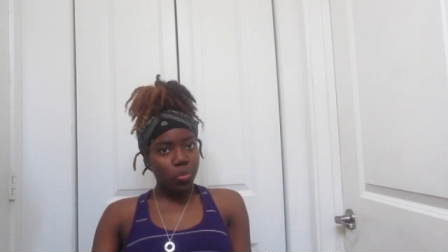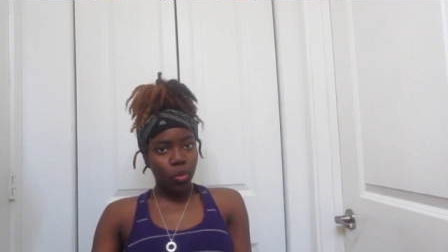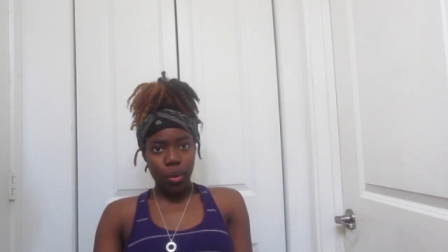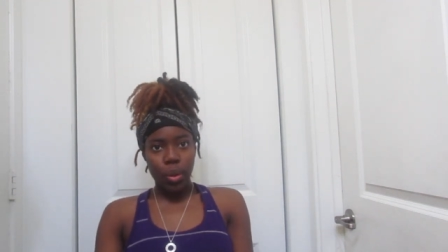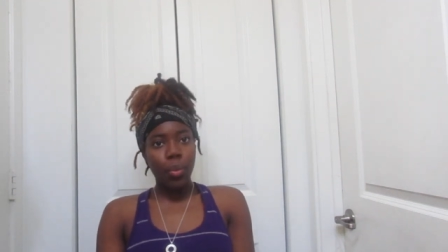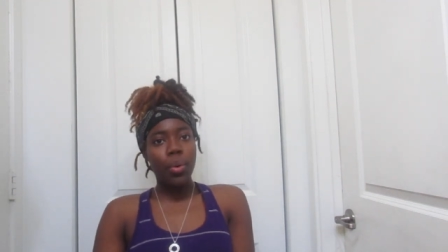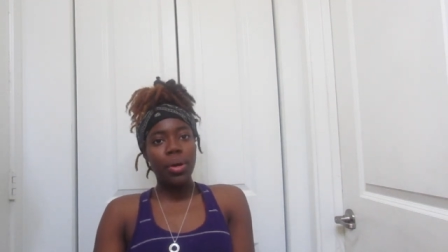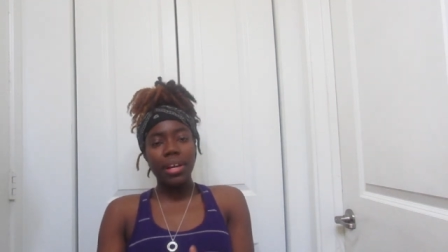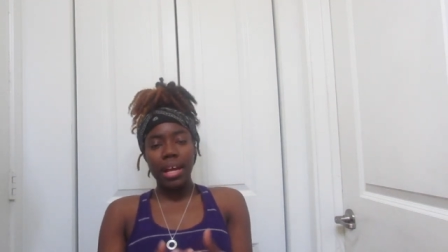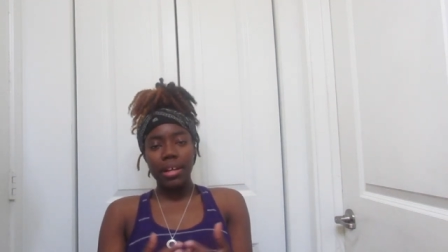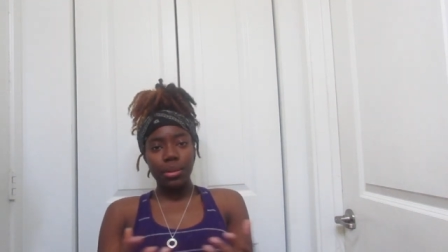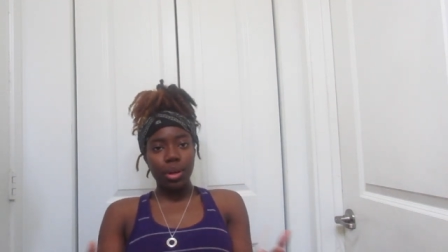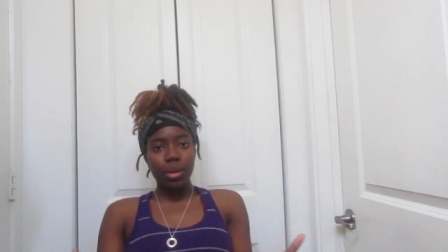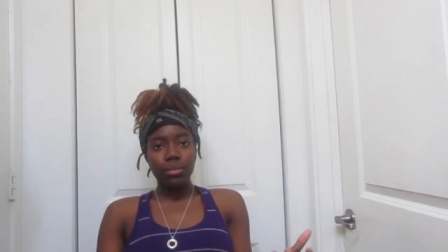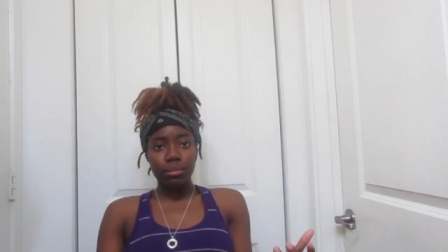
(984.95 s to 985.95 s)
the one that
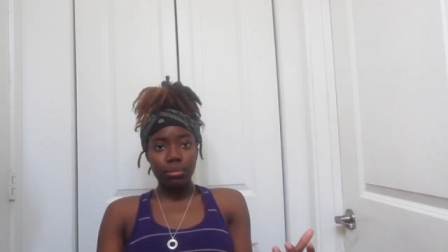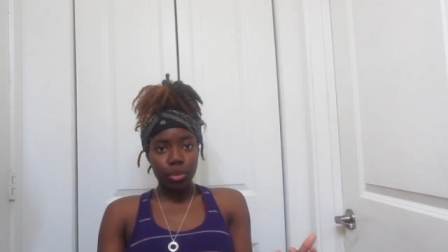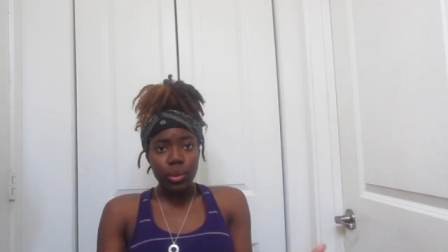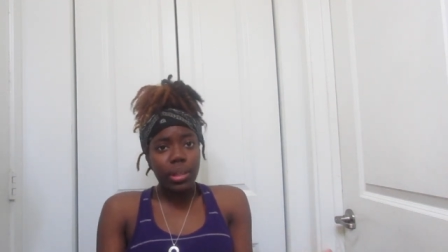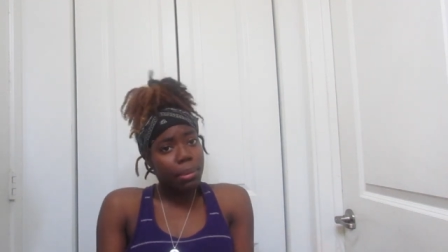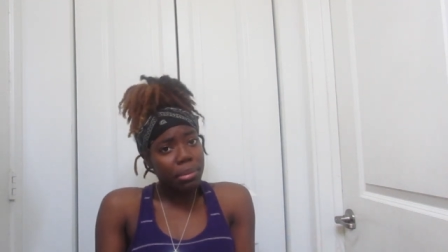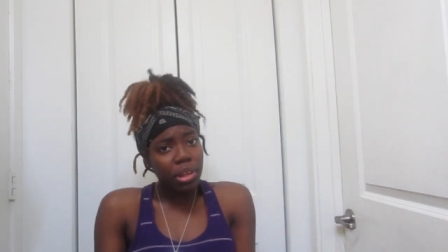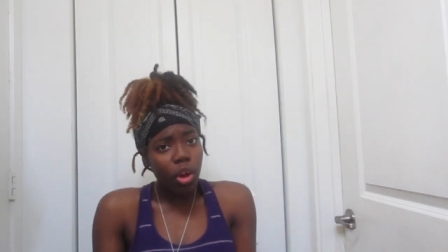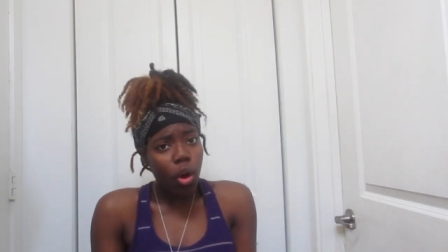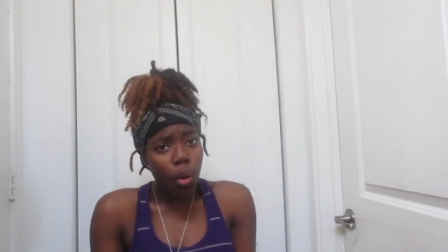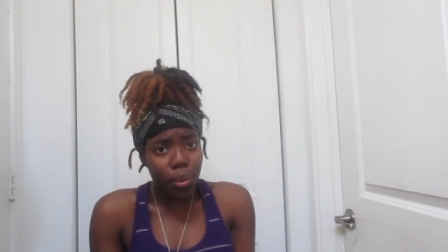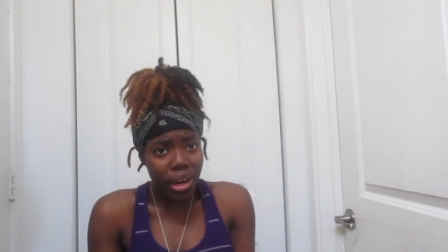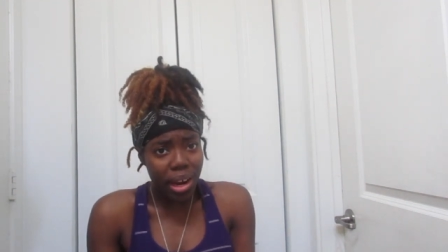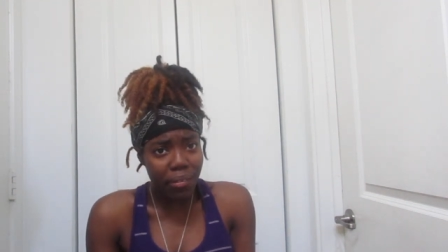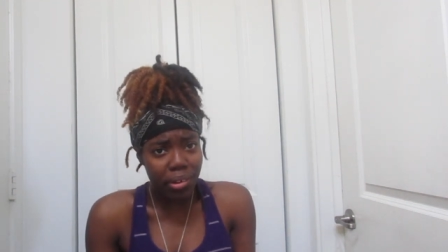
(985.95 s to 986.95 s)
you know you let me go
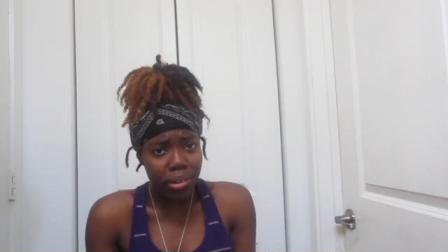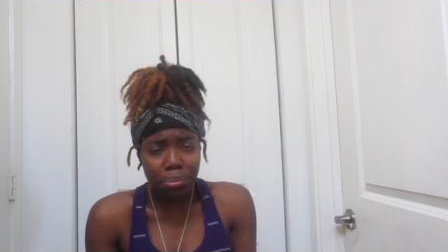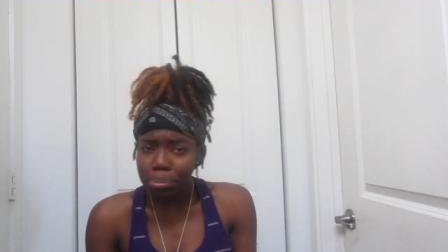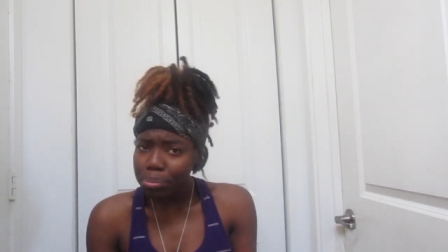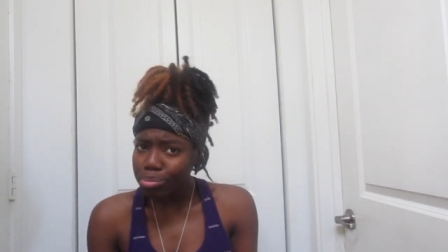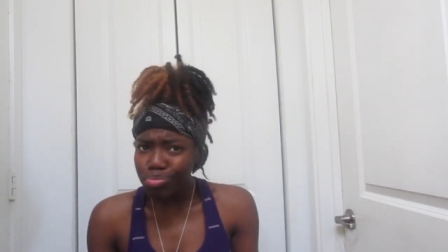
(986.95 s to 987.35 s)
whatever